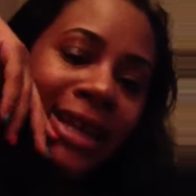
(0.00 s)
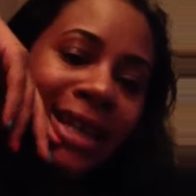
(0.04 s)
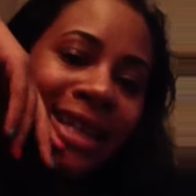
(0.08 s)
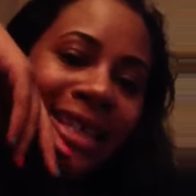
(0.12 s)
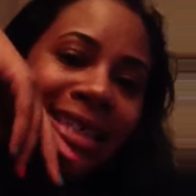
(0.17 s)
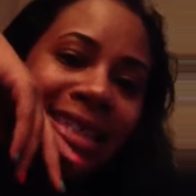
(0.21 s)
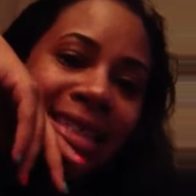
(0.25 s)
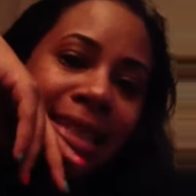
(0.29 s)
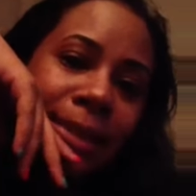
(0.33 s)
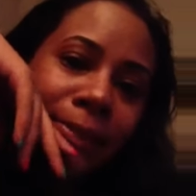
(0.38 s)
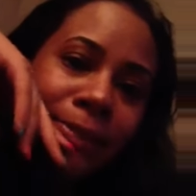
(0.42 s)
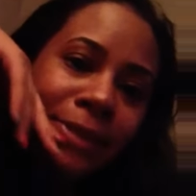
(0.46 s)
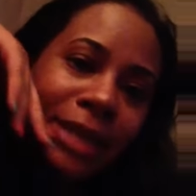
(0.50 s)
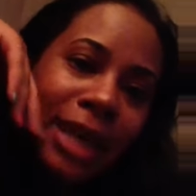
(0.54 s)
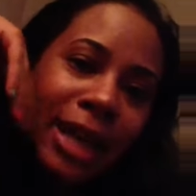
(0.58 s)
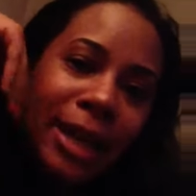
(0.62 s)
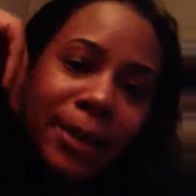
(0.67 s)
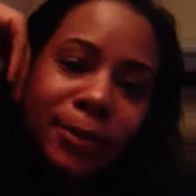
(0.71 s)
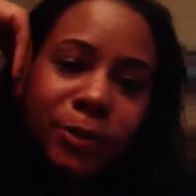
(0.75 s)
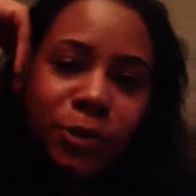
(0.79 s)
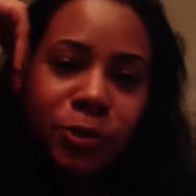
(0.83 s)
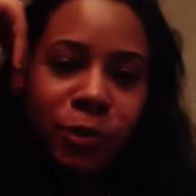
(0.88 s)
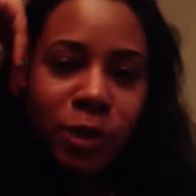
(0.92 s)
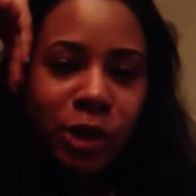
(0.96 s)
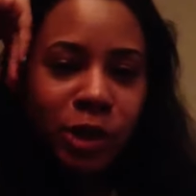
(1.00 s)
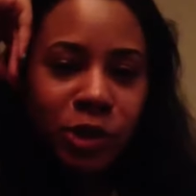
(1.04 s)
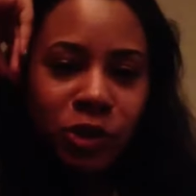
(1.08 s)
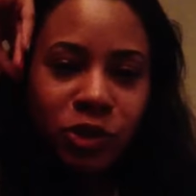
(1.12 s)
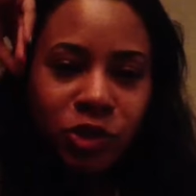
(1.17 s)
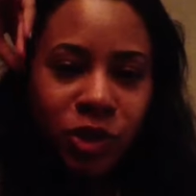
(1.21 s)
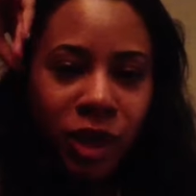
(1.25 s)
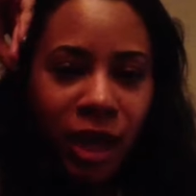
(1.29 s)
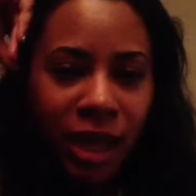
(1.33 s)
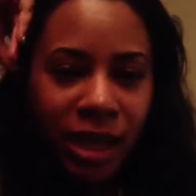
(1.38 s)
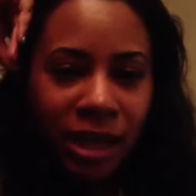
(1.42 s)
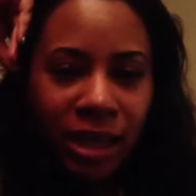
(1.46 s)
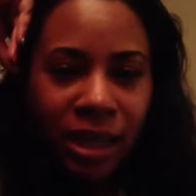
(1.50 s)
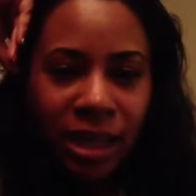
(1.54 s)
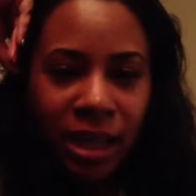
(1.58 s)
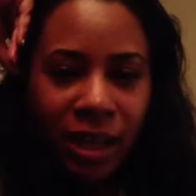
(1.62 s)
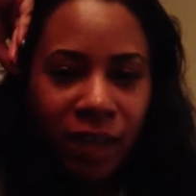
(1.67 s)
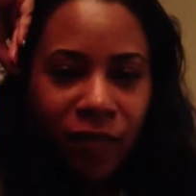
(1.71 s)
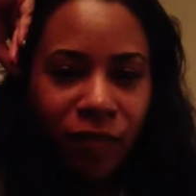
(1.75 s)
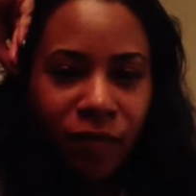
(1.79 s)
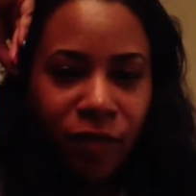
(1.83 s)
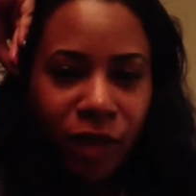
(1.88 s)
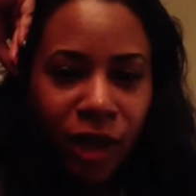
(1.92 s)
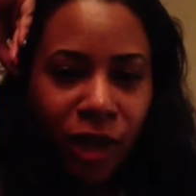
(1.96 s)
sometimes when you try to
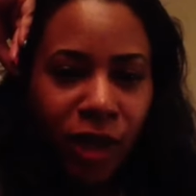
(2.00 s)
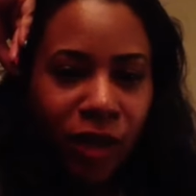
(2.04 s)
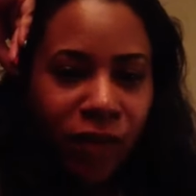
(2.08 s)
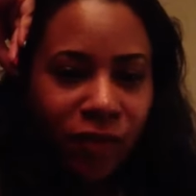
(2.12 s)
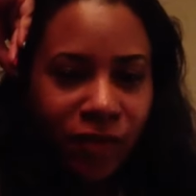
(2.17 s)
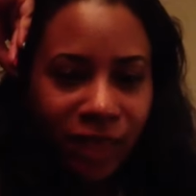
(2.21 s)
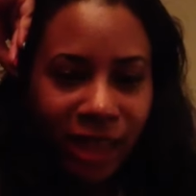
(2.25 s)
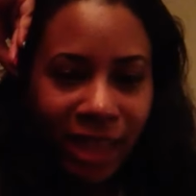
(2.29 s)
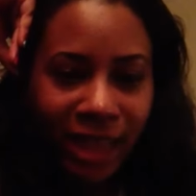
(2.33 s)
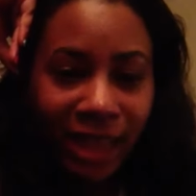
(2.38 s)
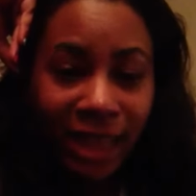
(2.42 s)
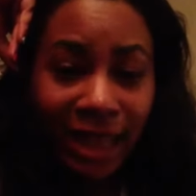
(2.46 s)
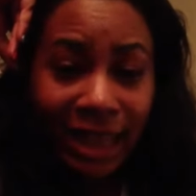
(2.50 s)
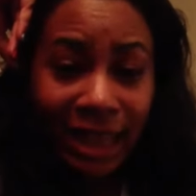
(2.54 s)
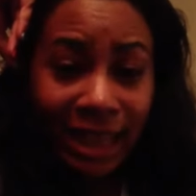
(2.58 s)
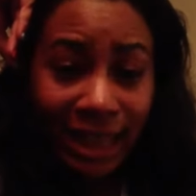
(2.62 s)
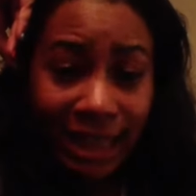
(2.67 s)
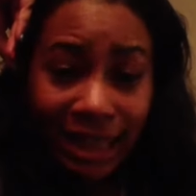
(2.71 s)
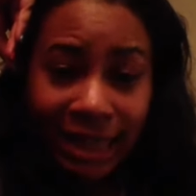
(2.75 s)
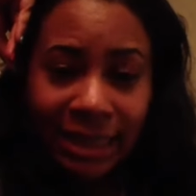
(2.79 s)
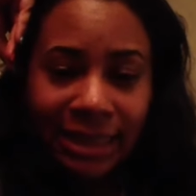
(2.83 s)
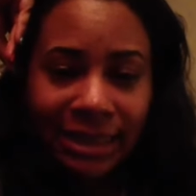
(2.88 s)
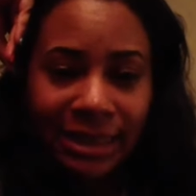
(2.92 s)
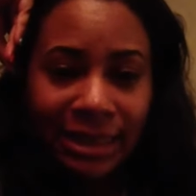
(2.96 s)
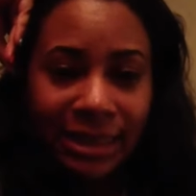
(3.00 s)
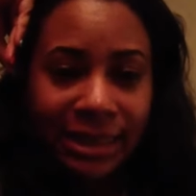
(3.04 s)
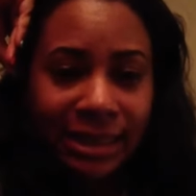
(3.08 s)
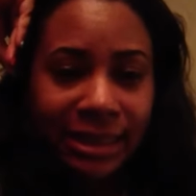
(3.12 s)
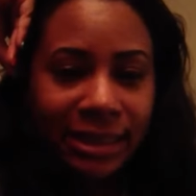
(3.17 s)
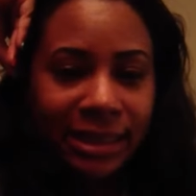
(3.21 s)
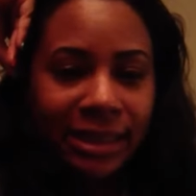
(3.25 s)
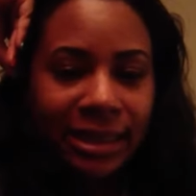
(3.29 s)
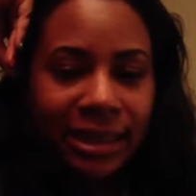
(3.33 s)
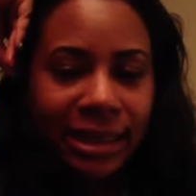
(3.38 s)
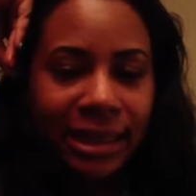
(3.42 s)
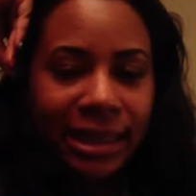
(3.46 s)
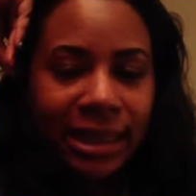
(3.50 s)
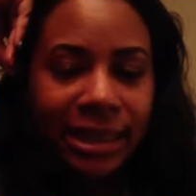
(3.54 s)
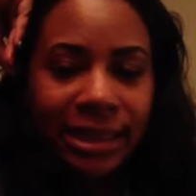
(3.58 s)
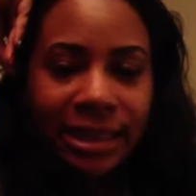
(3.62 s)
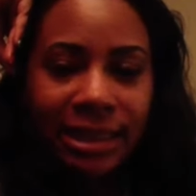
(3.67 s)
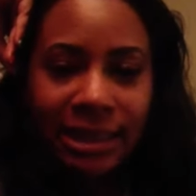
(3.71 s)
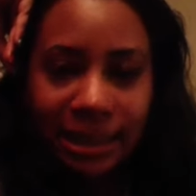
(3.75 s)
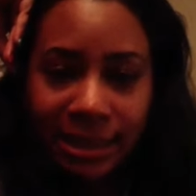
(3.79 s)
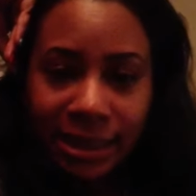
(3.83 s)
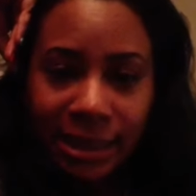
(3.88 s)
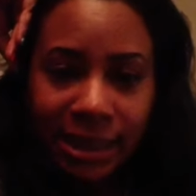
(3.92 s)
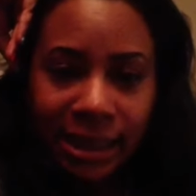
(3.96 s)
involve the elite in
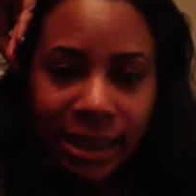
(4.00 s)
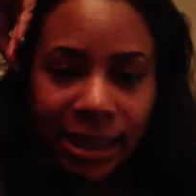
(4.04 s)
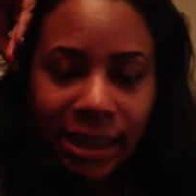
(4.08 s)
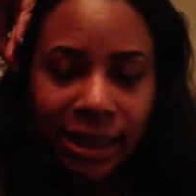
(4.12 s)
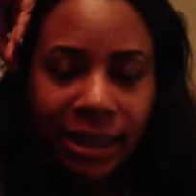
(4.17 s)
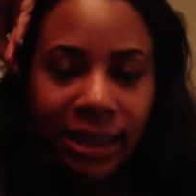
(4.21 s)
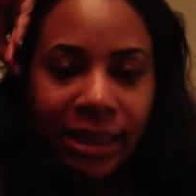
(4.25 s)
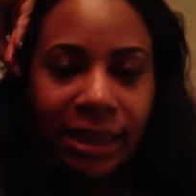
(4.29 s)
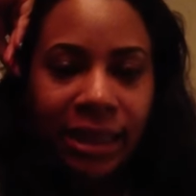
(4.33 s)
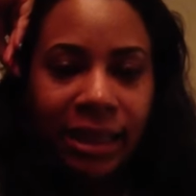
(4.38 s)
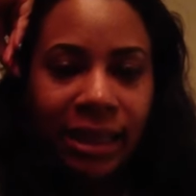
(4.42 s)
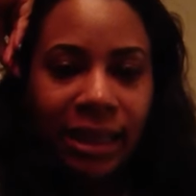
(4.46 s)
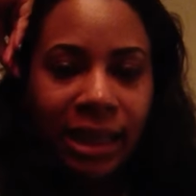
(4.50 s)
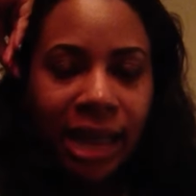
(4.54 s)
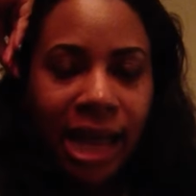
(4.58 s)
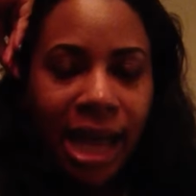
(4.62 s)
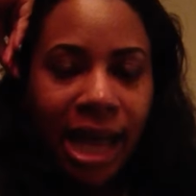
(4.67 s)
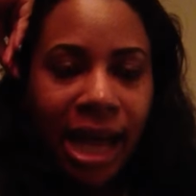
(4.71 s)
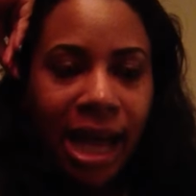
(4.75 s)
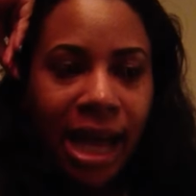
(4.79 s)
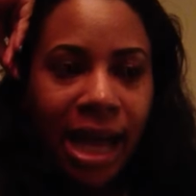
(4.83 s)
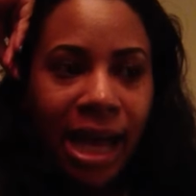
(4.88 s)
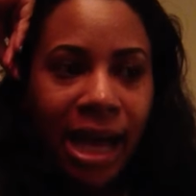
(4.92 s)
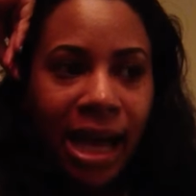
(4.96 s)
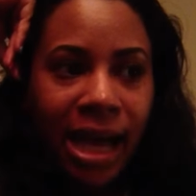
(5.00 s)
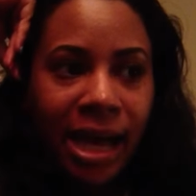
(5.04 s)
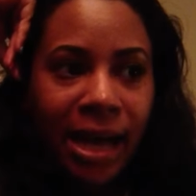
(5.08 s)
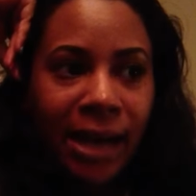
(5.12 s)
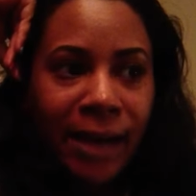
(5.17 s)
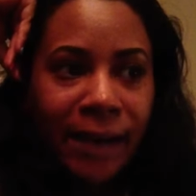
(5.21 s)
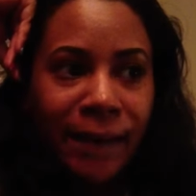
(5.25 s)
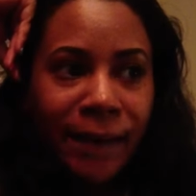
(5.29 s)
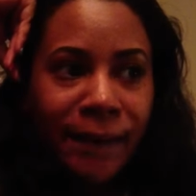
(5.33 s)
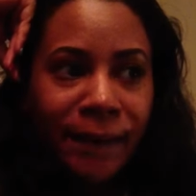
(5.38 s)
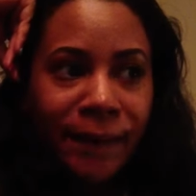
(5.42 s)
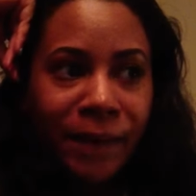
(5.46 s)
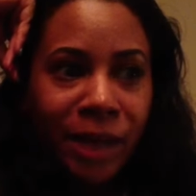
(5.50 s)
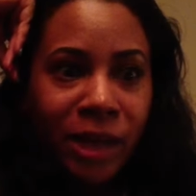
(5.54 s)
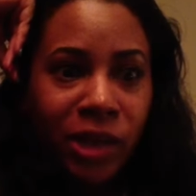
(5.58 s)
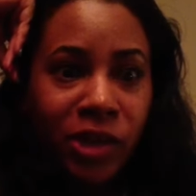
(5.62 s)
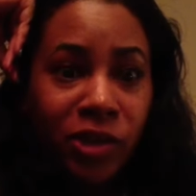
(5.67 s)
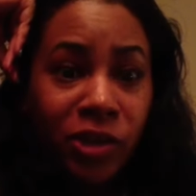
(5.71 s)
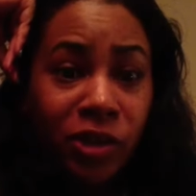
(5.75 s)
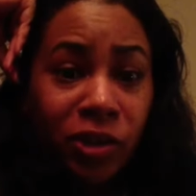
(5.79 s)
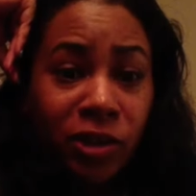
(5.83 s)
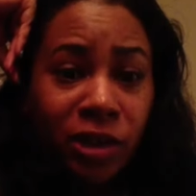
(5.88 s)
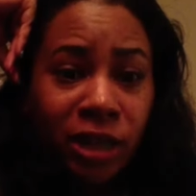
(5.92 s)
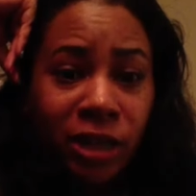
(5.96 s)
the city um, and you
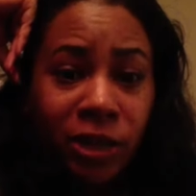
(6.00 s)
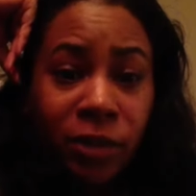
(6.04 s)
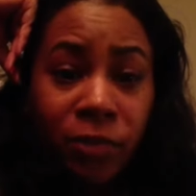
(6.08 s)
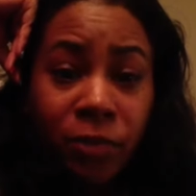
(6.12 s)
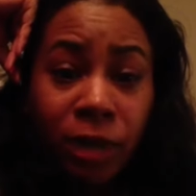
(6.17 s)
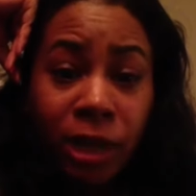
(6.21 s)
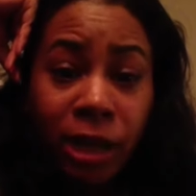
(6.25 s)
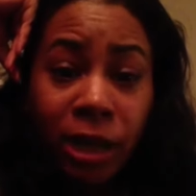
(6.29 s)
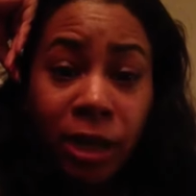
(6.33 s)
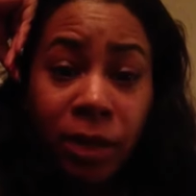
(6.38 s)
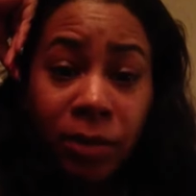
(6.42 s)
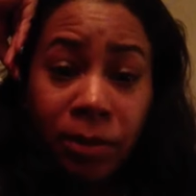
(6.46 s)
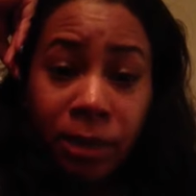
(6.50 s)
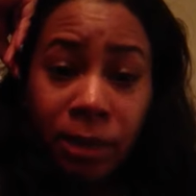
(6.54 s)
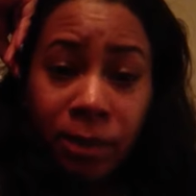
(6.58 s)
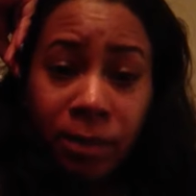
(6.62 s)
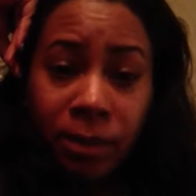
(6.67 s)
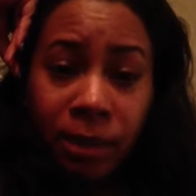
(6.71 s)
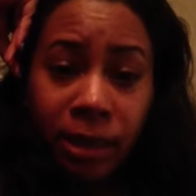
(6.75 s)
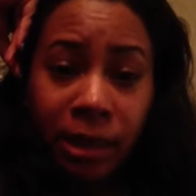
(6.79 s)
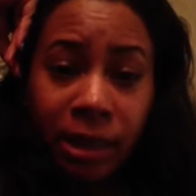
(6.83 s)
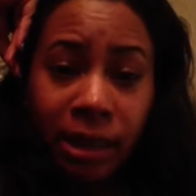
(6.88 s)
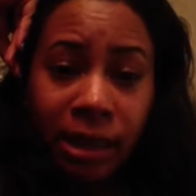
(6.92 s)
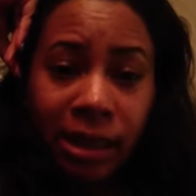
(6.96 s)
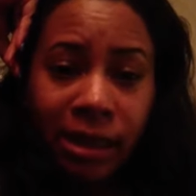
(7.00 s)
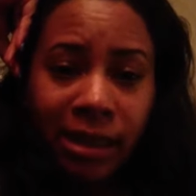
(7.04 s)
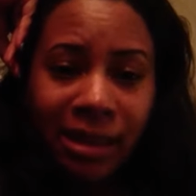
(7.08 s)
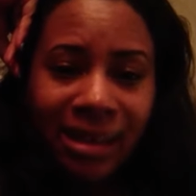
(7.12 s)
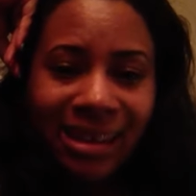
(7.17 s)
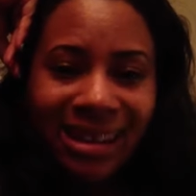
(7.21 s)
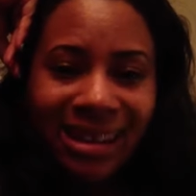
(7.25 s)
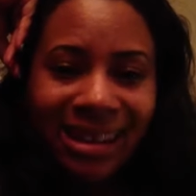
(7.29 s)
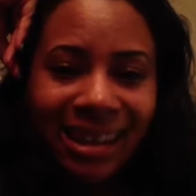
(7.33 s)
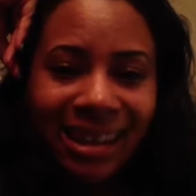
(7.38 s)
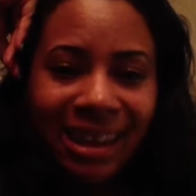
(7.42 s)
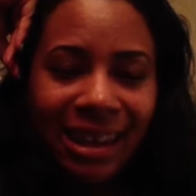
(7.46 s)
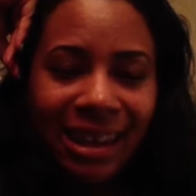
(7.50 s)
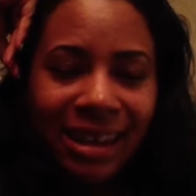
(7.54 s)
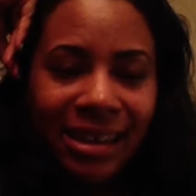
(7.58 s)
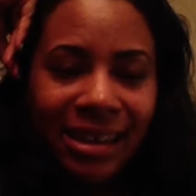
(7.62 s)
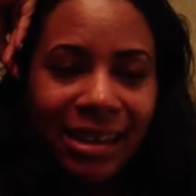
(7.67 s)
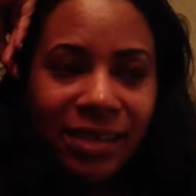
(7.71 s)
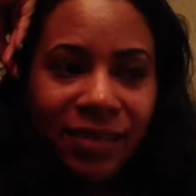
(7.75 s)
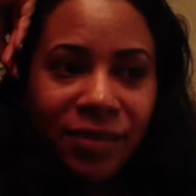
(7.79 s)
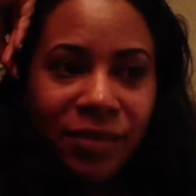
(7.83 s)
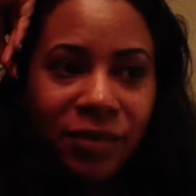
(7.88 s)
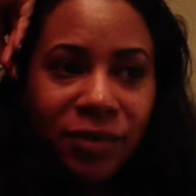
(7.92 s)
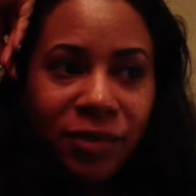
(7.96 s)
don't let the regular people in, it kind
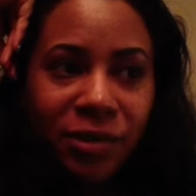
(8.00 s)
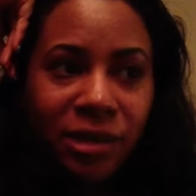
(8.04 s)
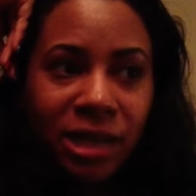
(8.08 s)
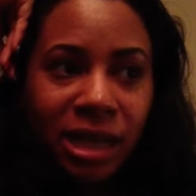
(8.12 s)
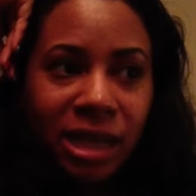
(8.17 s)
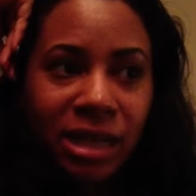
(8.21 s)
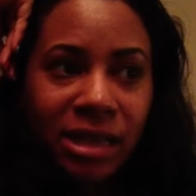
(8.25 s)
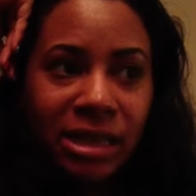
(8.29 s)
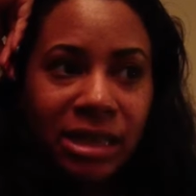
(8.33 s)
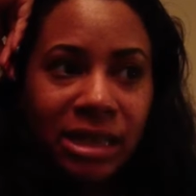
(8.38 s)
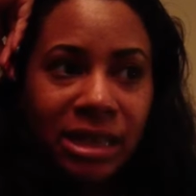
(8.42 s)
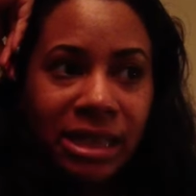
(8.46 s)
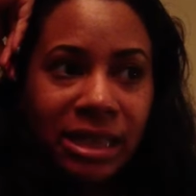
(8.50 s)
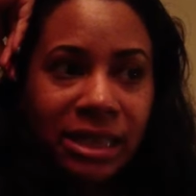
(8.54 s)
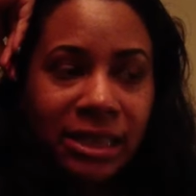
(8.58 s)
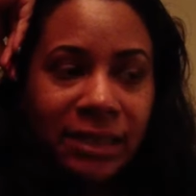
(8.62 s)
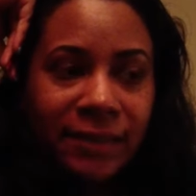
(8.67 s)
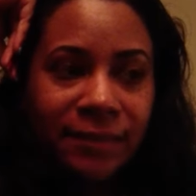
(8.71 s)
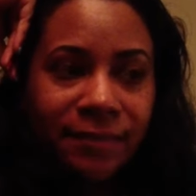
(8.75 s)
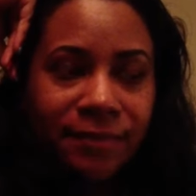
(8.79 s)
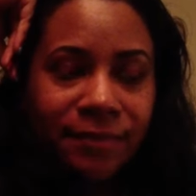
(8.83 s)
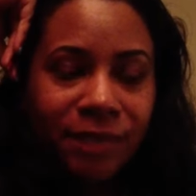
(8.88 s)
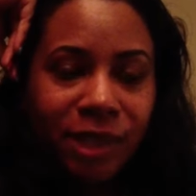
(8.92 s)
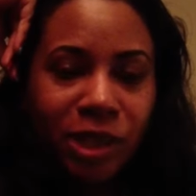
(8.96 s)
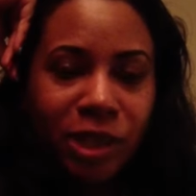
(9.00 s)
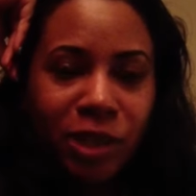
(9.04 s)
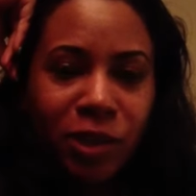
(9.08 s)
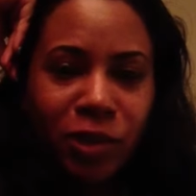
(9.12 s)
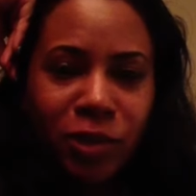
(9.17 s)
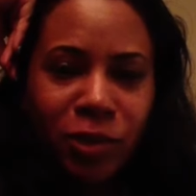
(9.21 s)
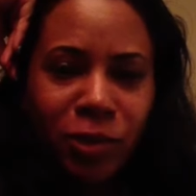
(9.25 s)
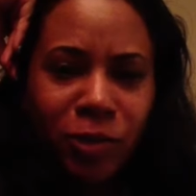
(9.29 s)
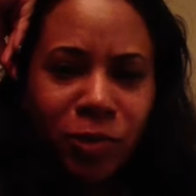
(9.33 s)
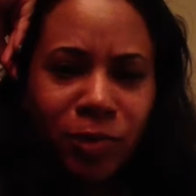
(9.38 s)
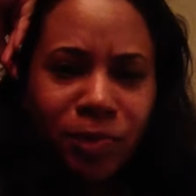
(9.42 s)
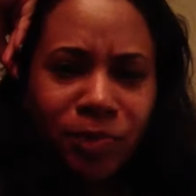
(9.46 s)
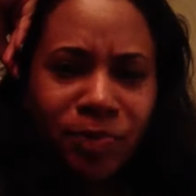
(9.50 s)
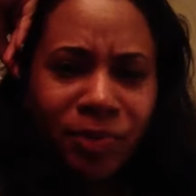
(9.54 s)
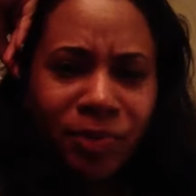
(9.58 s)
of creates a, you know,